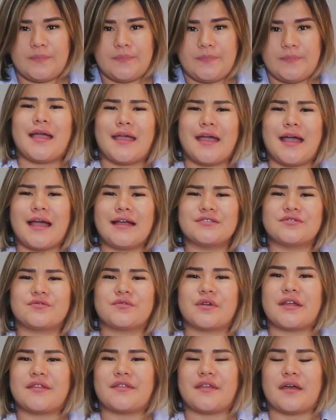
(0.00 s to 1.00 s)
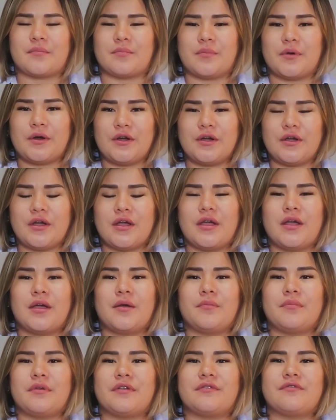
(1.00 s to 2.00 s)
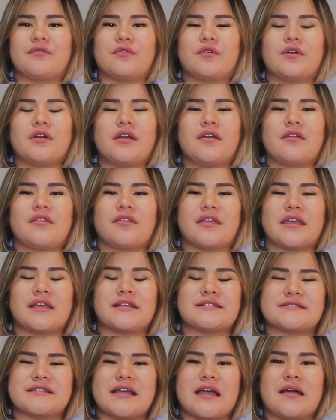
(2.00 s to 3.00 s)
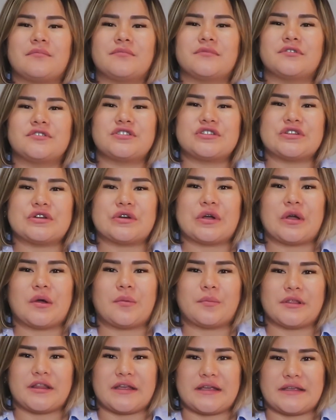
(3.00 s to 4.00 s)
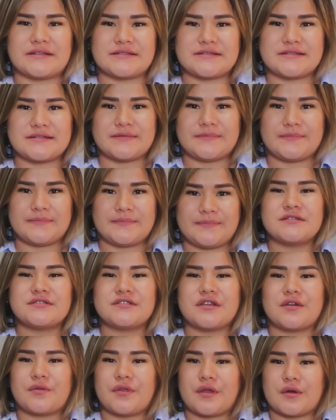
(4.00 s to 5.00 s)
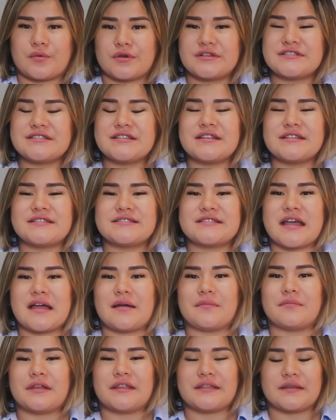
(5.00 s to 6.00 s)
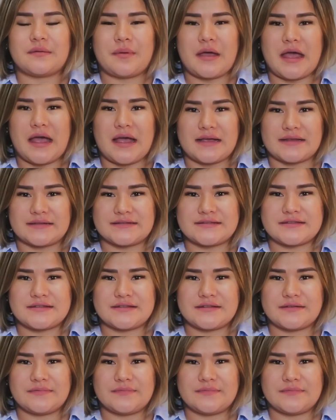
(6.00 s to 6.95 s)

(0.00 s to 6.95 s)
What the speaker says: I had read that book before the exam took place. So there was an exam in the past,